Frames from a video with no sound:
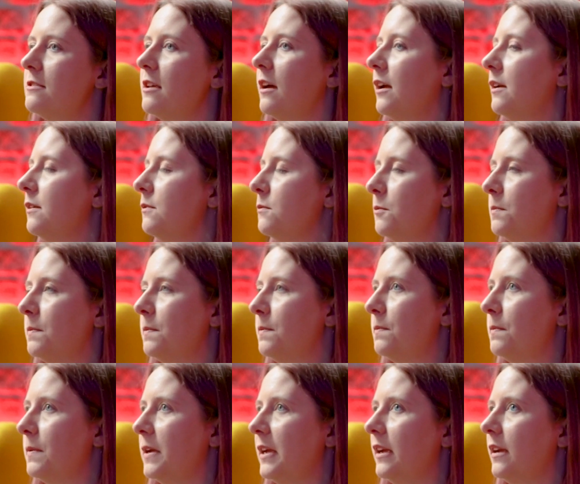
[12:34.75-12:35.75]
it would
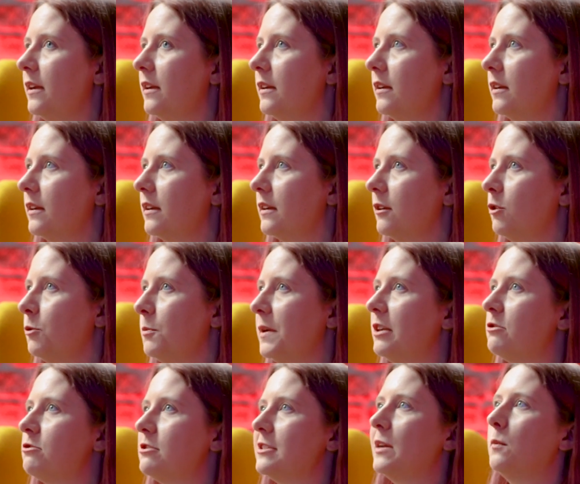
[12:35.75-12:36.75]
be
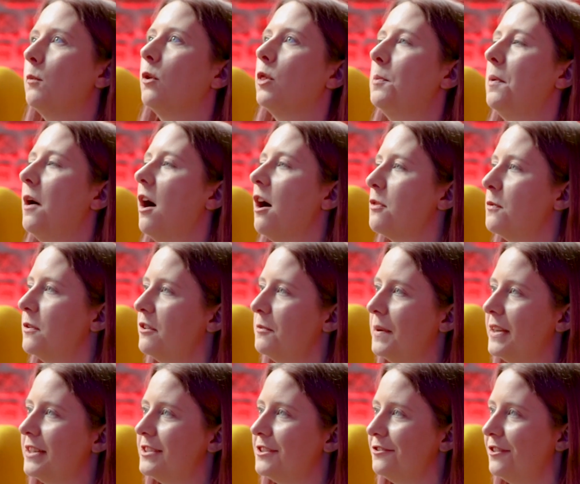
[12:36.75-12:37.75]
interesting what the path would have
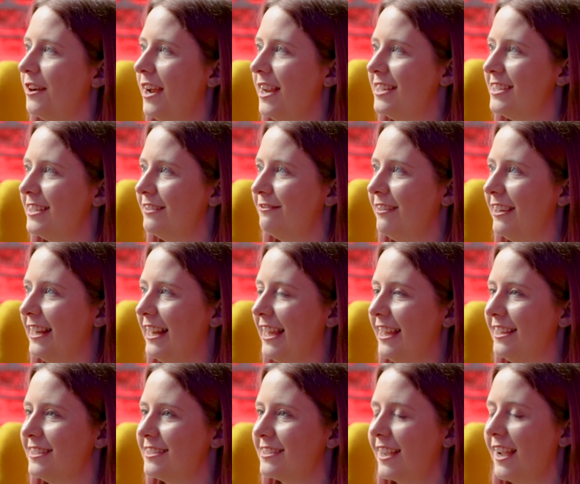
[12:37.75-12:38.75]
been to find it.
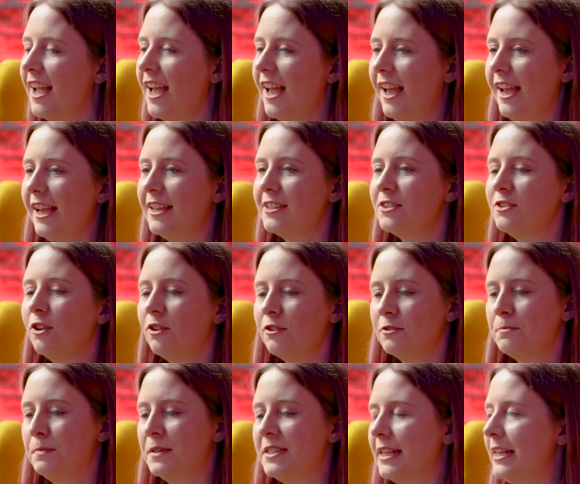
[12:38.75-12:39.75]
Really, it's
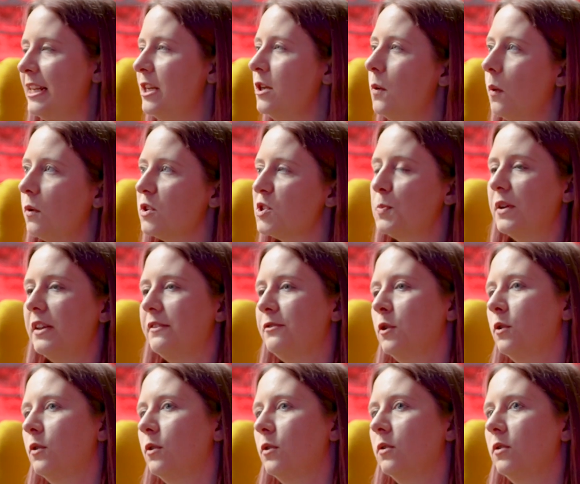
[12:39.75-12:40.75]
not particularly nuanced, but if
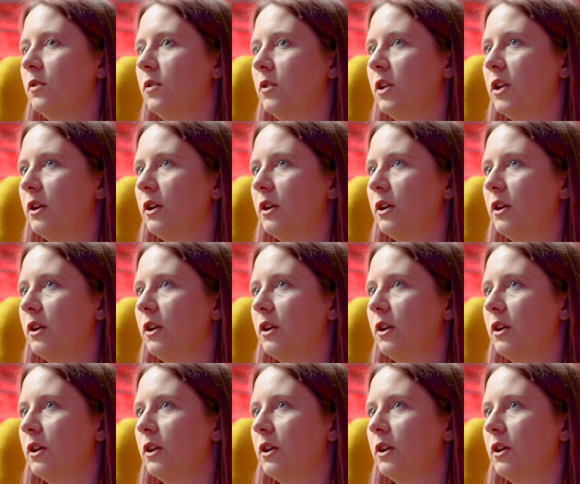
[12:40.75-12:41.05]
you're,